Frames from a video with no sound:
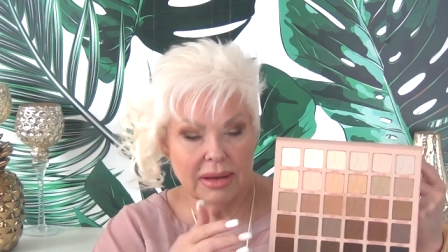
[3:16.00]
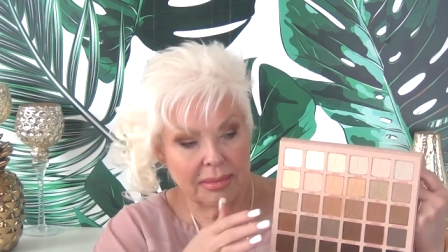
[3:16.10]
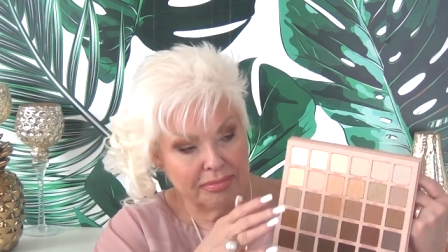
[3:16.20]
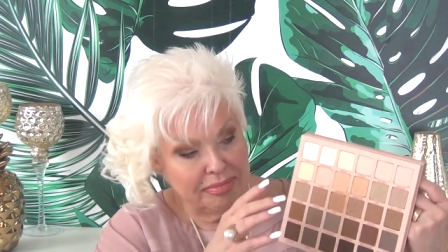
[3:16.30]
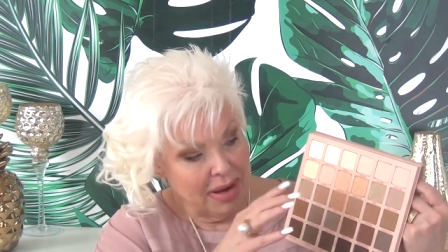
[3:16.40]

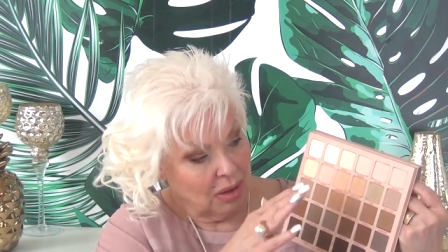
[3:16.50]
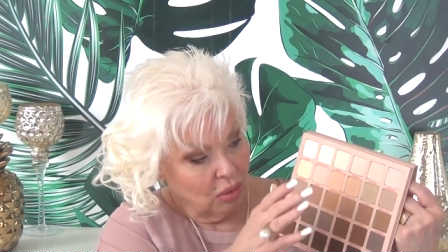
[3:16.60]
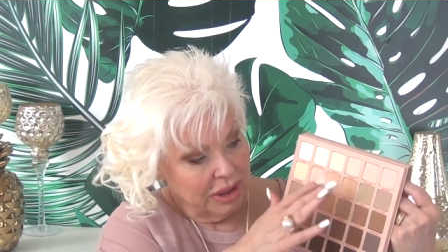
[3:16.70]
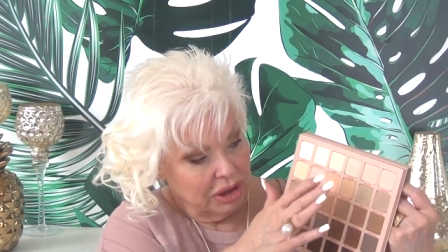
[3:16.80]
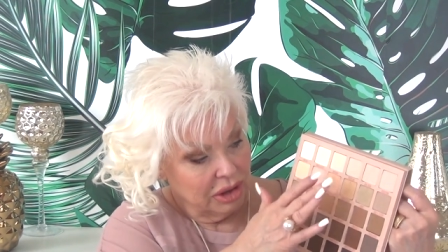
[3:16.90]

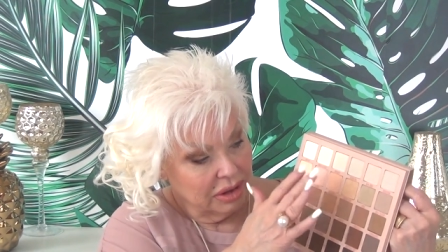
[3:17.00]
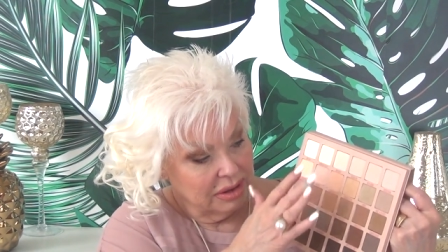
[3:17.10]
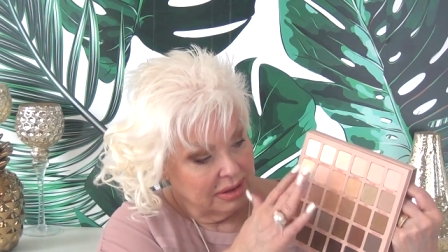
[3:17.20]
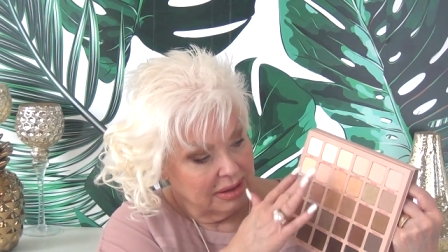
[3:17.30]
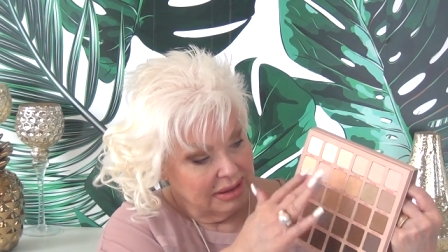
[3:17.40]
but when you're
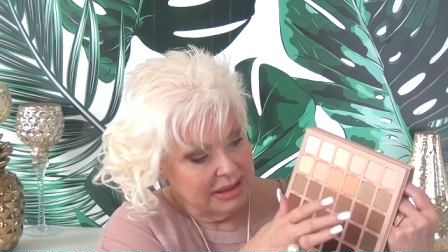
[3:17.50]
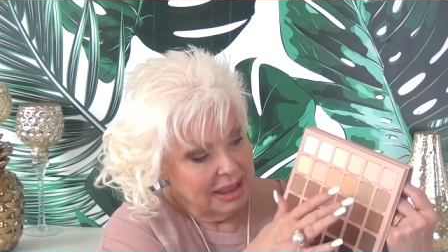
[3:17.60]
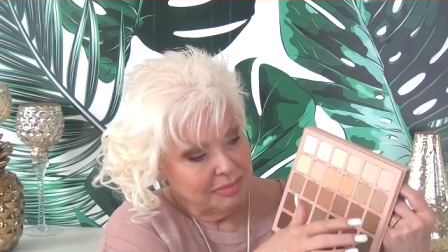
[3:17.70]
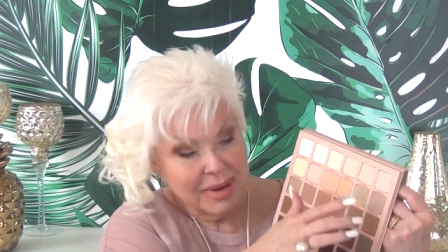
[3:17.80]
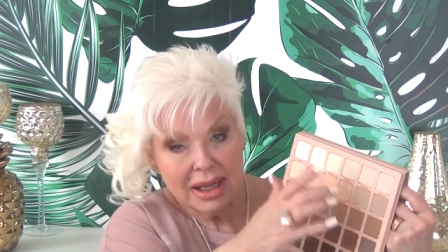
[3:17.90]

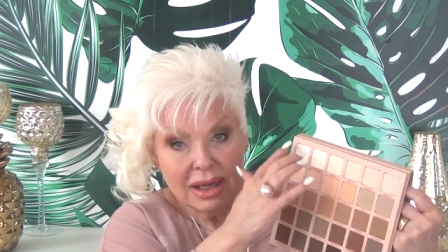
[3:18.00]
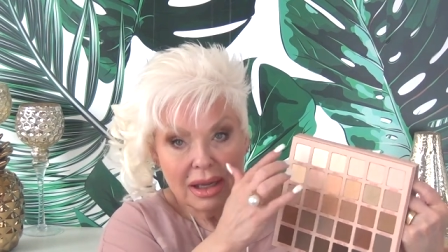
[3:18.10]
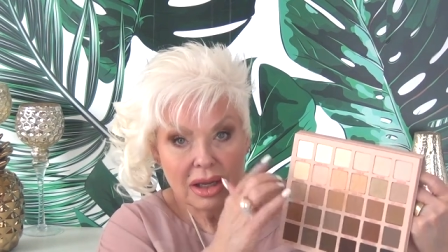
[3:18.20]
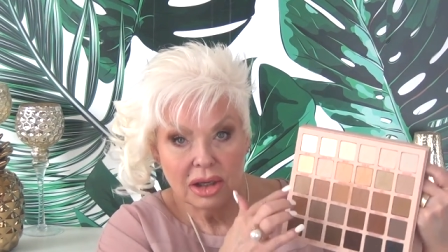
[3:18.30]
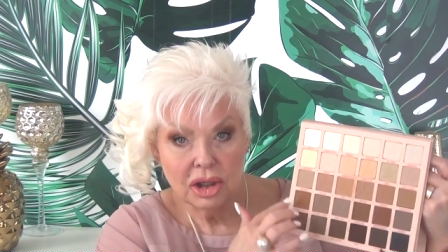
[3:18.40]

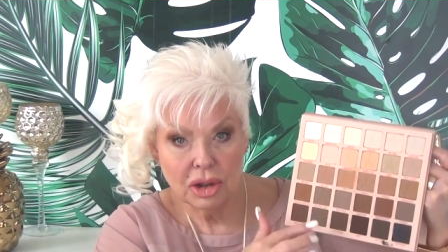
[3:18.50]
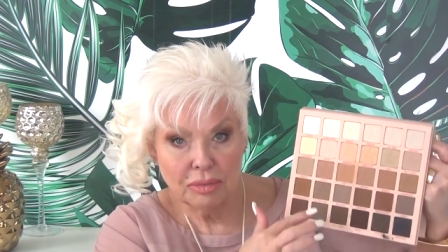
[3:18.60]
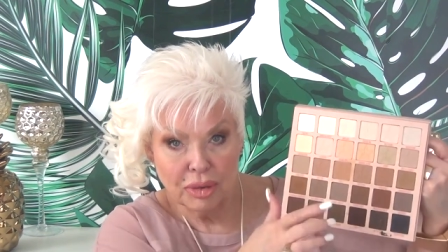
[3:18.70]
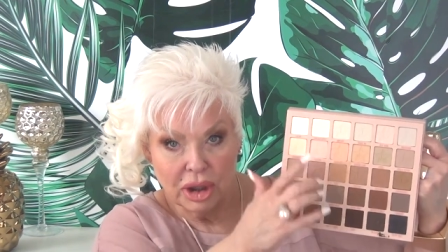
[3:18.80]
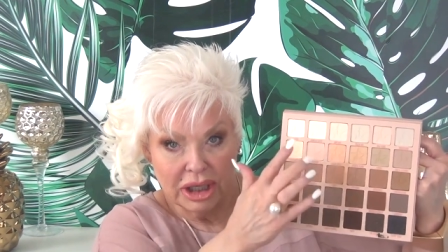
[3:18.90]
dipping your
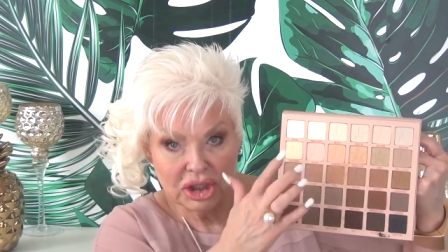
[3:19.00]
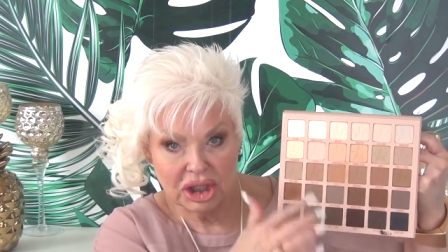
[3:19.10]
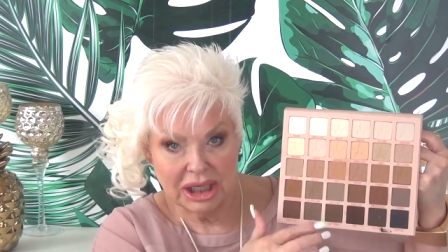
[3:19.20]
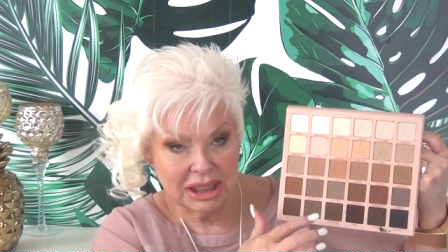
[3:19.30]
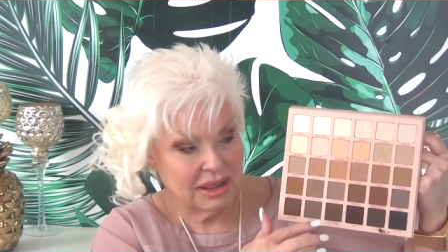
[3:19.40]

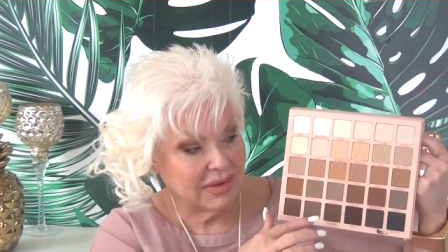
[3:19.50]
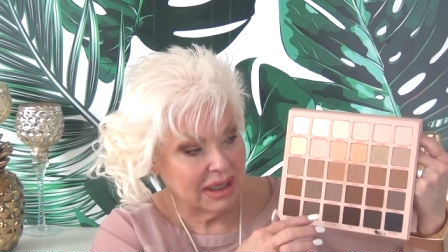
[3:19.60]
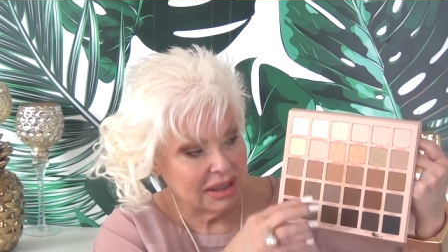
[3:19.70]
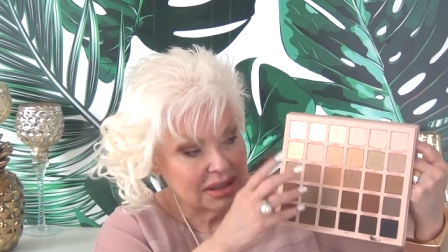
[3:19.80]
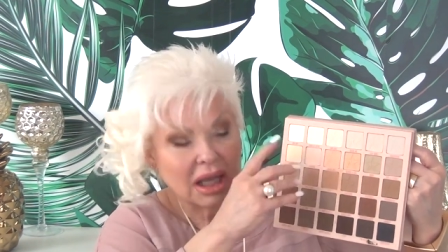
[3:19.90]
brush into
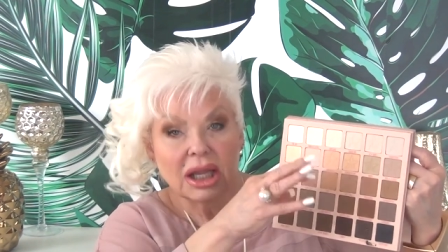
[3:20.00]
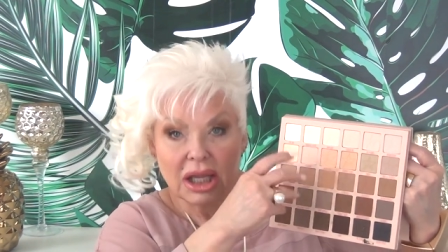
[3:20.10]
these,